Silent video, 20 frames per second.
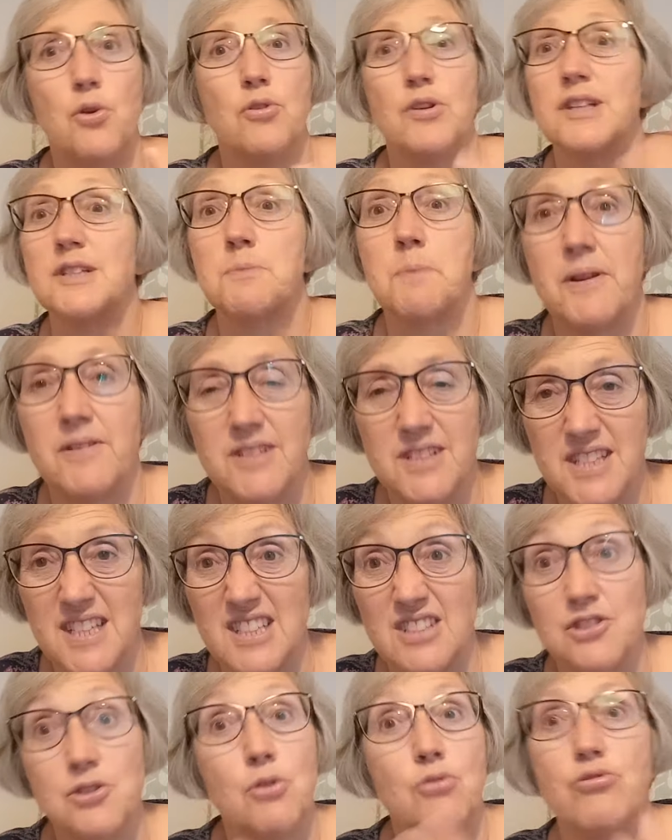
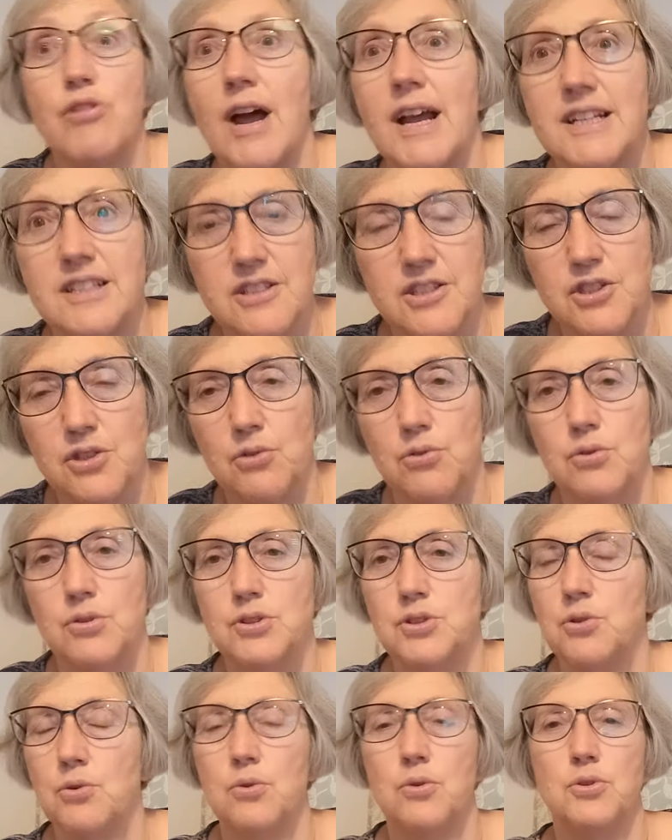experiences, your rights,
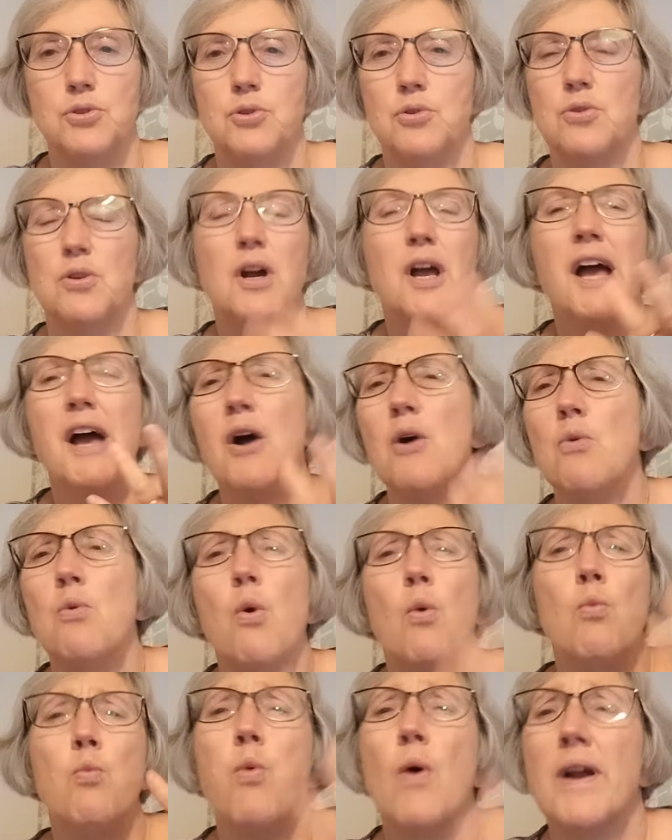your
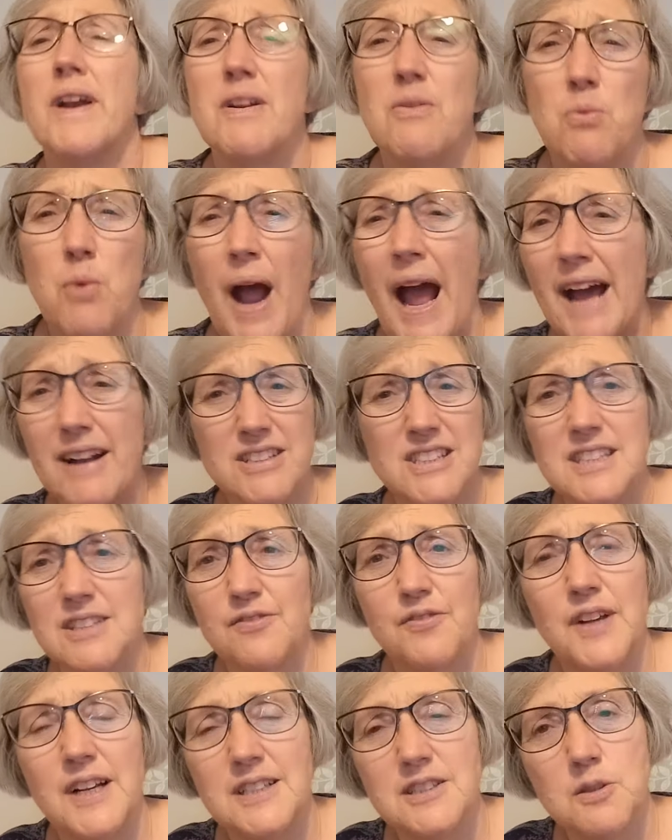what? How does
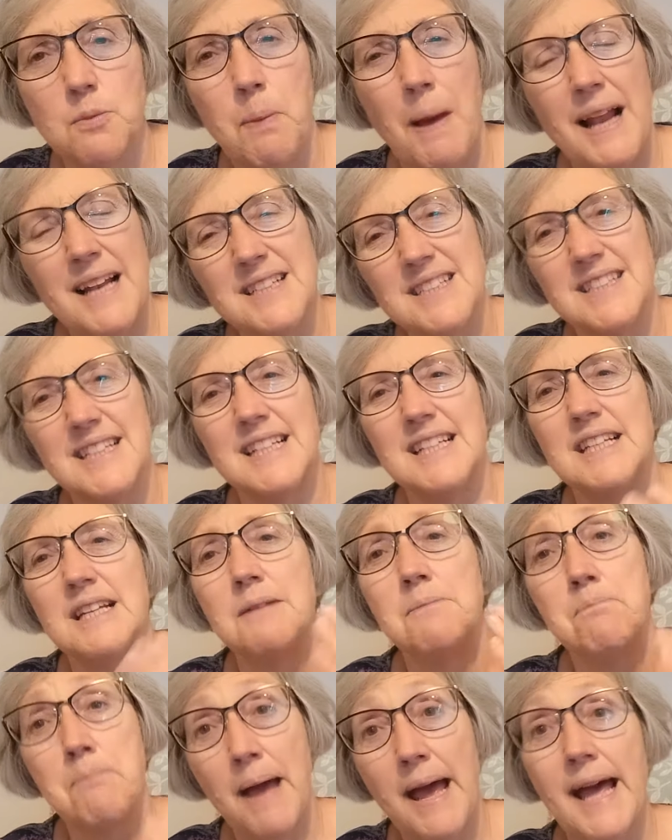it feel as a
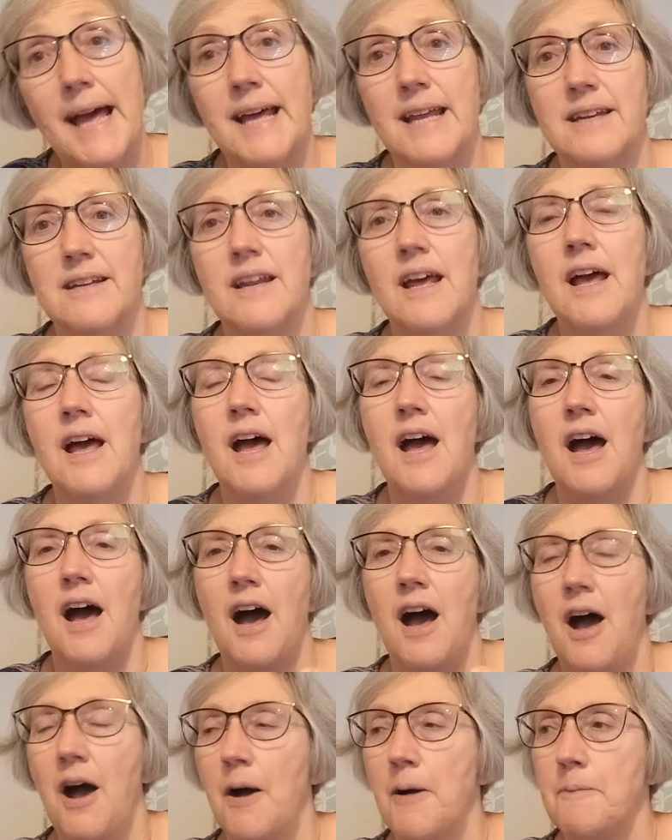Palestinian man
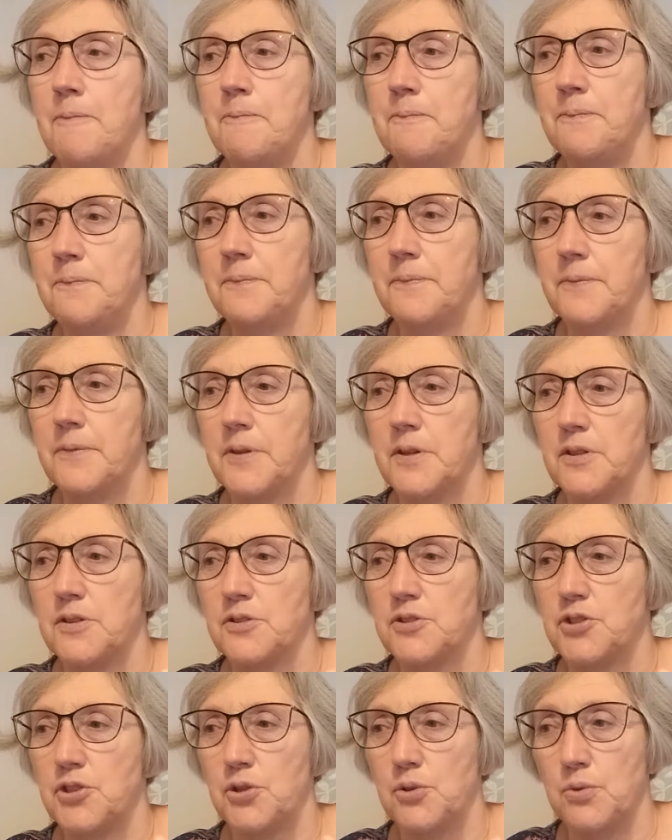
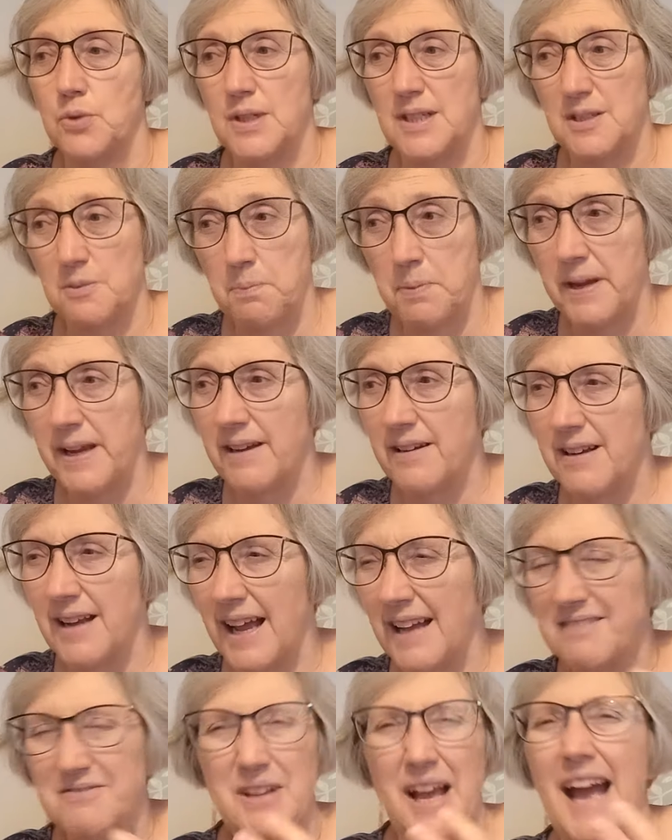to
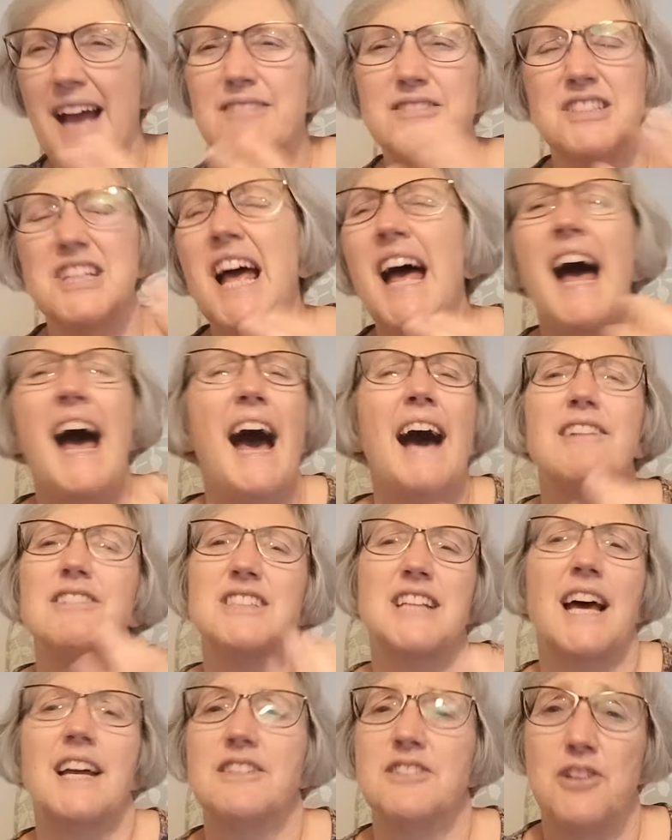experience? How does
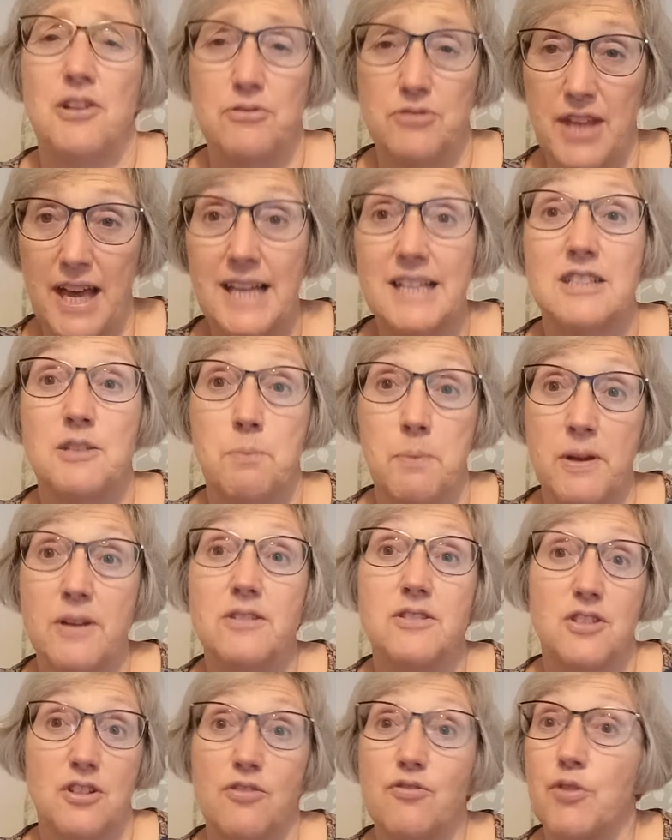I don't know, that
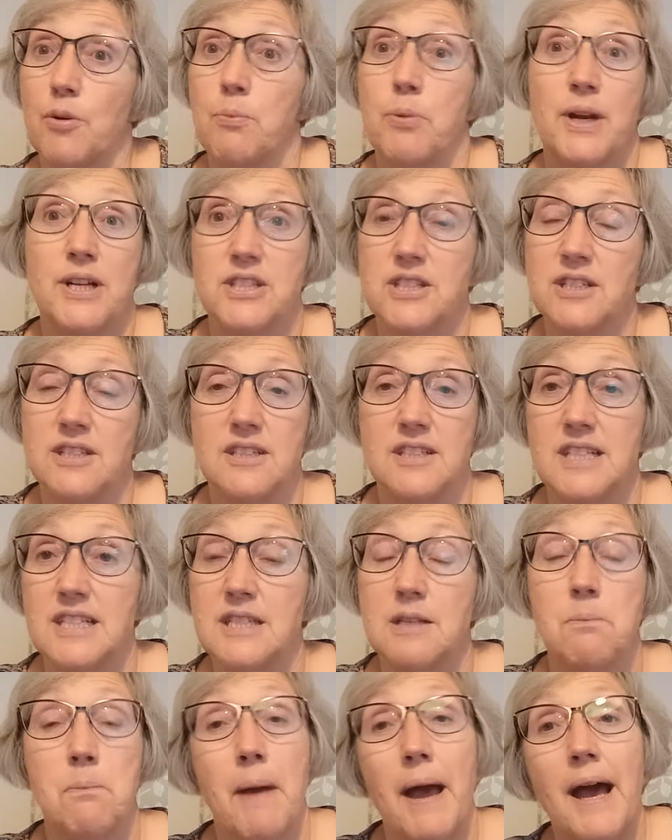experience of oppression and
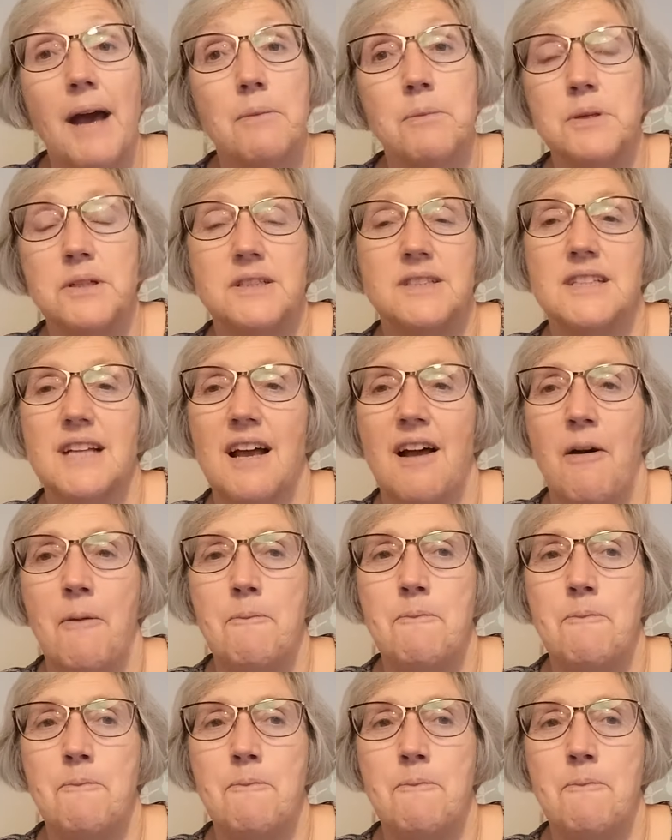disempowerment